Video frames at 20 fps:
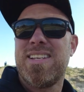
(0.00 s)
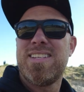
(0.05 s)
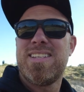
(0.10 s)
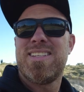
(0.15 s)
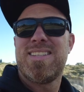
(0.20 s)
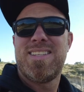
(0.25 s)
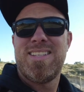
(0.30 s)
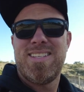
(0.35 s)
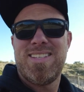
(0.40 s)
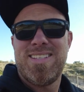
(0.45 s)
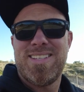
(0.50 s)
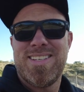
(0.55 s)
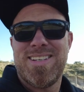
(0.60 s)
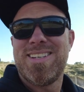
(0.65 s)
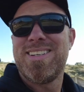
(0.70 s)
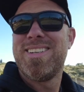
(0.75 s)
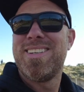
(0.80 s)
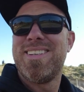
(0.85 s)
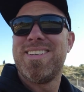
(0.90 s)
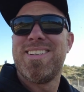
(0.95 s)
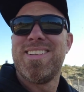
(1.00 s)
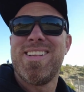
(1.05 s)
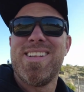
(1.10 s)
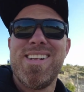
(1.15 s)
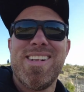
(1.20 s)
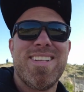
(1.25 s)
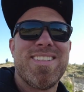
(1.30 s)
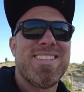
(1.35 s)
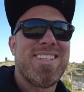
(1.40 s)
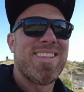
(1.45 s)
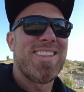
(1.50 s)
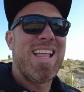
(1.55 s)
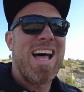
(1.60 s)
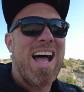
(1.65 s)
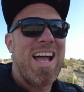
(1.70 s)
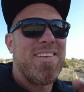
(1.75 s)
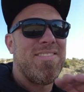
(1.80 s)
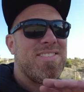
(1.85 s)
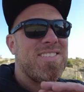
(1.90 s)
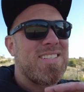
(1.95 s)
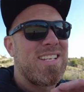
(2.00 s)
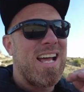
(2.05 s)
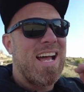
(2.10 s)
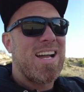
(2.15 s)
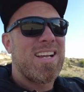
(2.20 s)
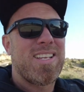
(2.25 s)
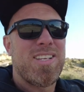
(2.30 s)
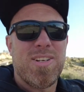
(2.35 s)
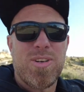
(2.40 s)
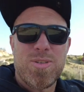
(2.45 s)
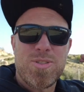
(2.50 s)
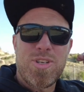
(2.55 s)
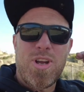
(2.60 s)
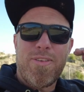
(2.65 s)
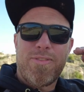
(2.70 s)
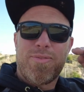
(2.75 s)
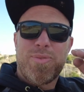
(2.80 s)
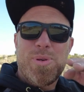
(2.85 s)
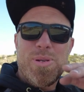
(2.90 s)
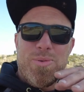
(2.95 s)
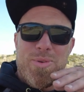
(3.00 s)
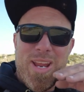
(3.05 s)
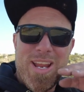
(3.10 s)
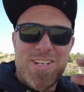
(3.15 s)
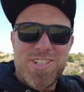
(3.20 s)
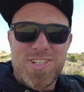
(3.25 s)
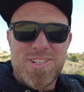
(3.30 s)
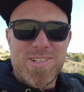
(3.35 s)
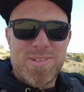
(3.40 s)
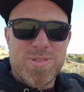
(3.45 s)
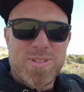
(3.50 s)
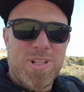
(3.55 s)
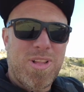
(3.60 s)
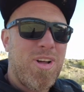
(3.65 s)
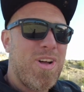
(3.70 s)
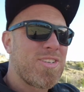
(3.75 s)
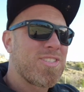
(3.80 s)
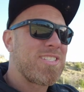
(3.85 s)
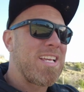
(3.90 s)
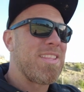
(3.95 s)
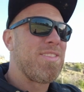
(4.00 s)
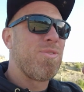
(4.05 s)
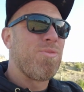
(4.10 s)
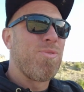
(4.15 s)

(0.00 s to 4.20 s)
you, the livestock, you know, it's all free range and it was alongside the